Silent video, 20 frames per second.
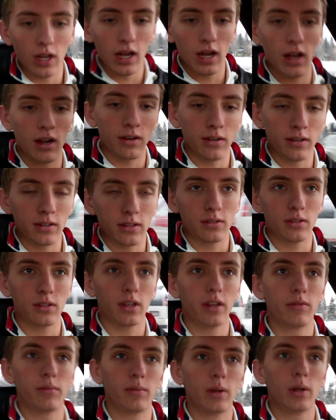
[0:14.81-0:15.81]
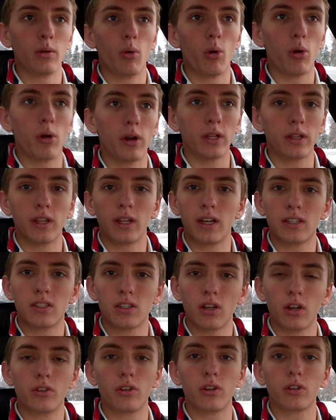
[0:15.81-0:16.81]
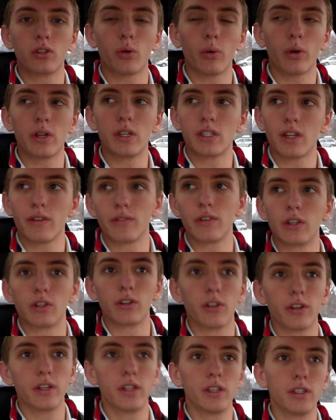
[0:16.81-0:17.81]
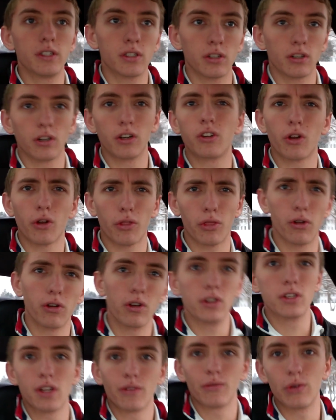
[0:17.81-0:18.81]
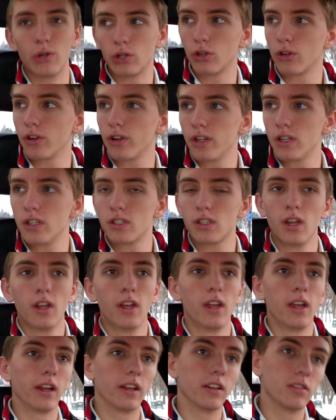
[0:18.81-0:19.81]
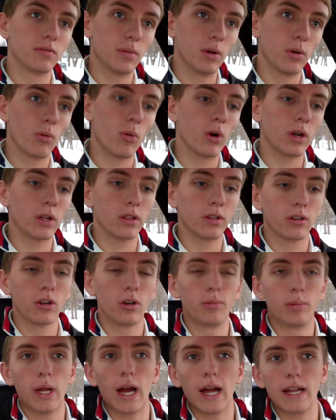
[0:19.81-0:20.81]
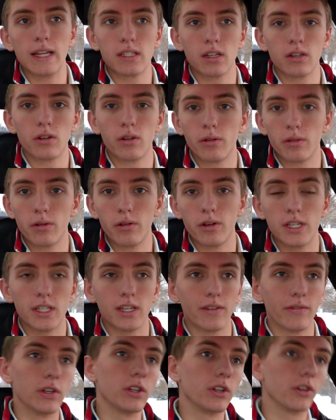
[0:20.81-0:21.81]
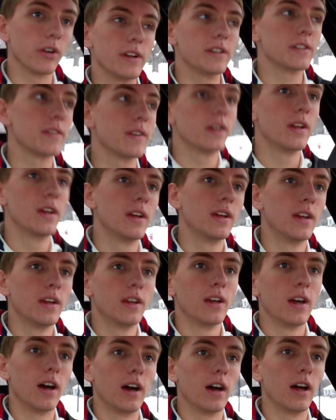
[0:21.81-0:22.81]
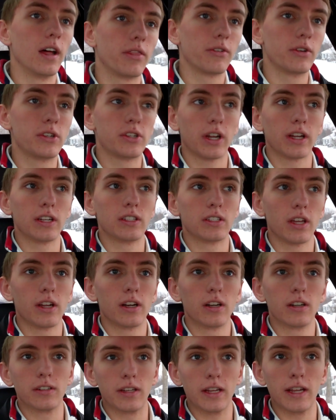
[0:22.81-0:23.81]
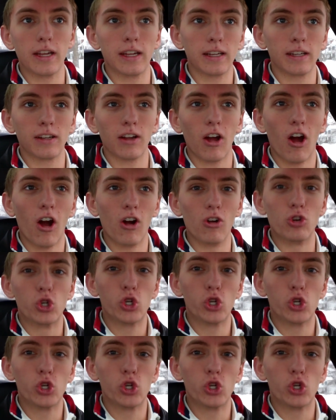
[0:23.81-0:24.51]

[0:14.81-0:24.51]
down. It's giving me a warning that it's under twenty-seven degrees or under thirty-seven degrees. It gives me a warning there could be ice under thirty-seven degrees. Uh, three seconds later, ding! Oh